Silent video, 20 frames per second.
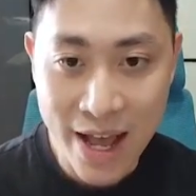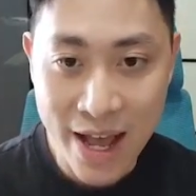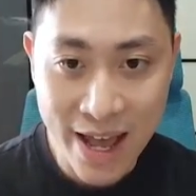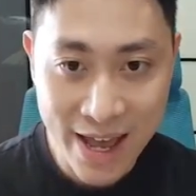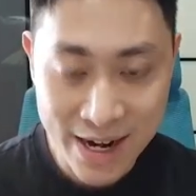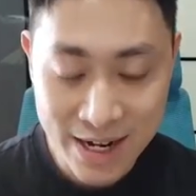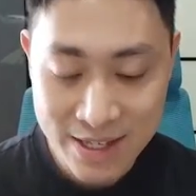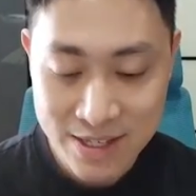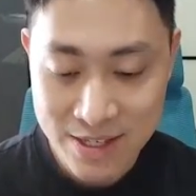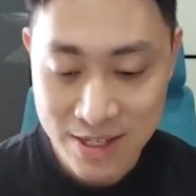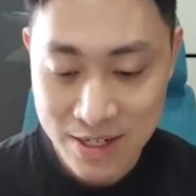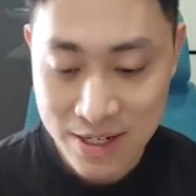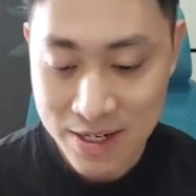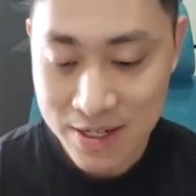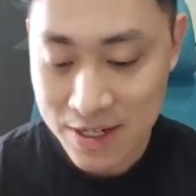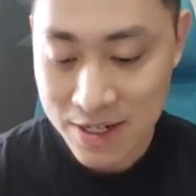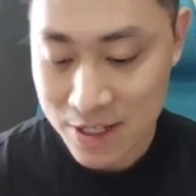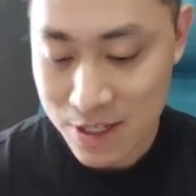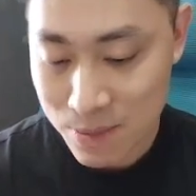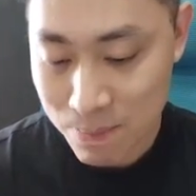LCD
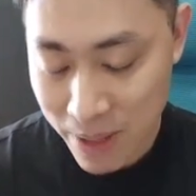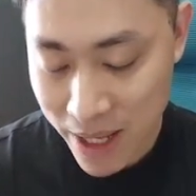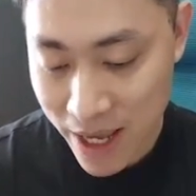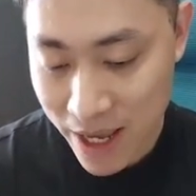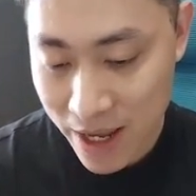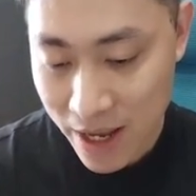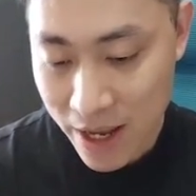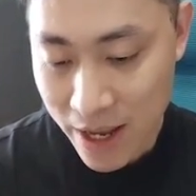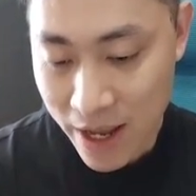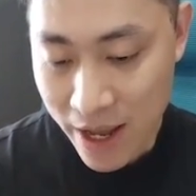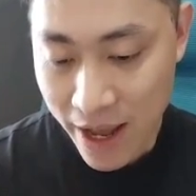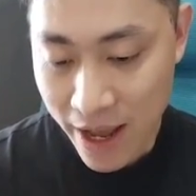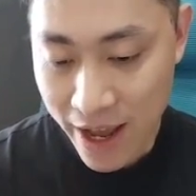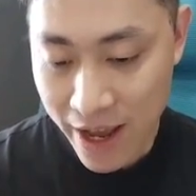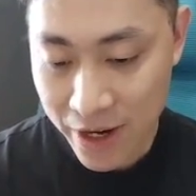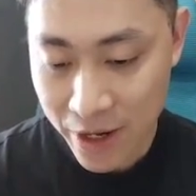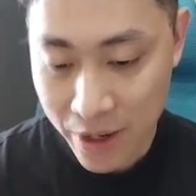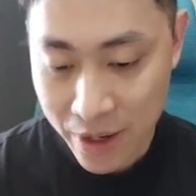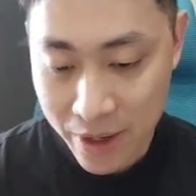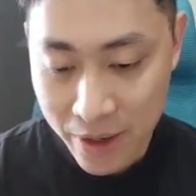display
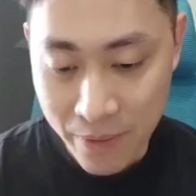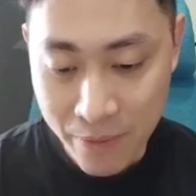and